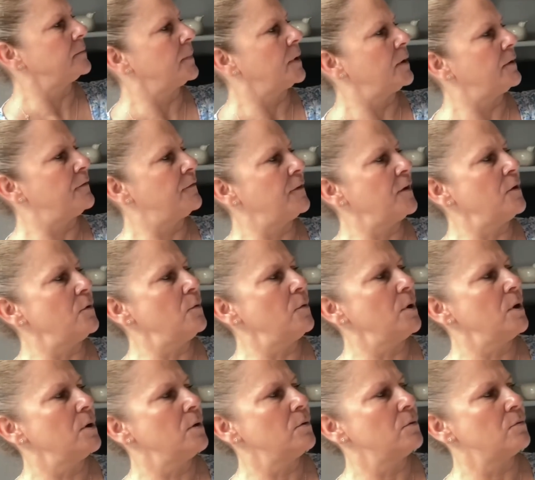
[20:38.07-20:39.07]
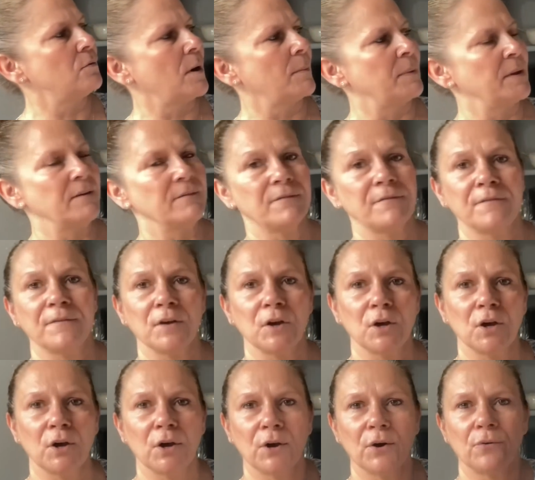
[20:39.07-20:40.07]
Faux Rabbit
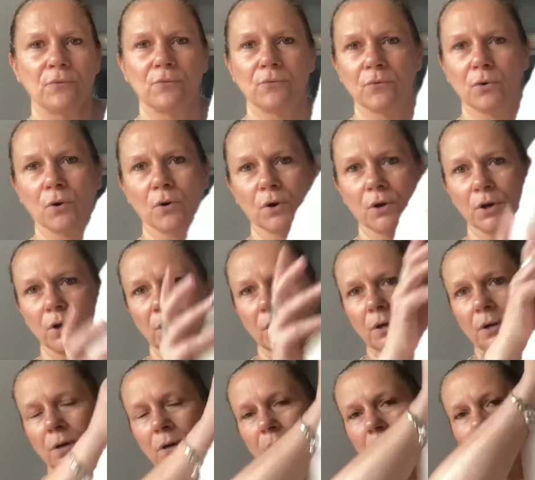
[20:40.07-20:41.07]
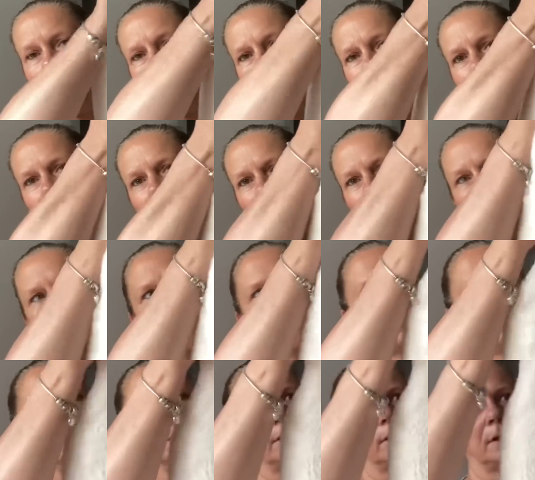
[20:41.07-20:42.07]
Fur Rug.
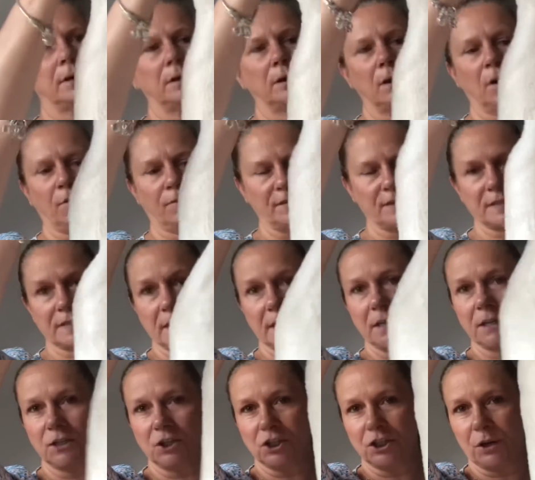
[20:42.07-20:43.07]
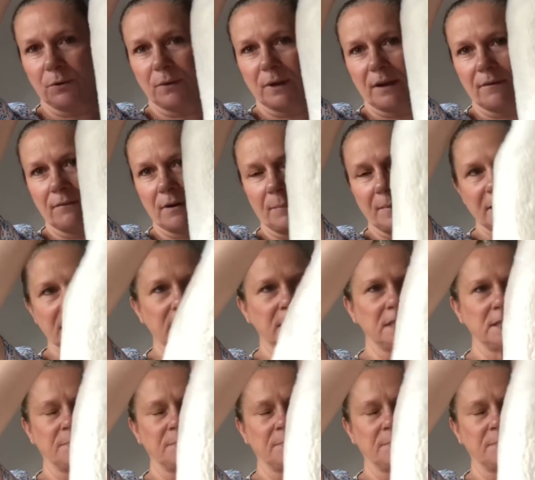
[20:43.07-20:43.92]
Okay, obviously because you don't get rabbits this